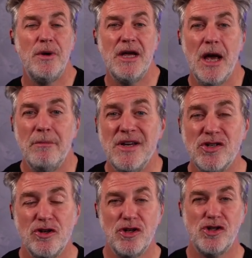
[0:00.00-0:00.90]
be a
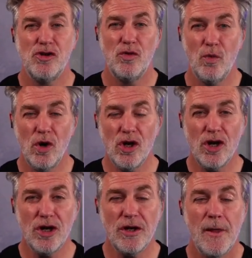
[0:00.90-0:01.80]
misunderstood
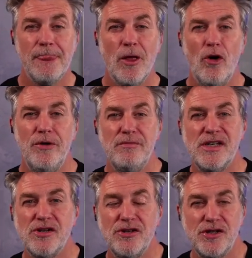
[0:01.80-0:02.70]
word or a
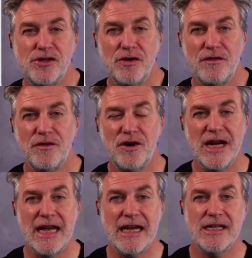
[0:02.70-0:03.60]
misunderstood
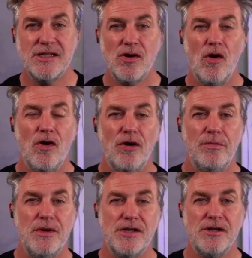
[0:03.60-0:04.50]
phrase or a
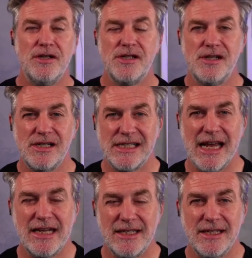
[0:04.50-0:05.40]
misunderstood
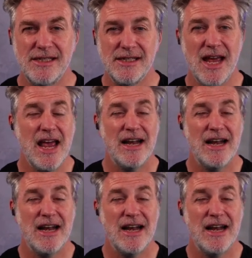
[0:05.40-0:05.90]
sentence.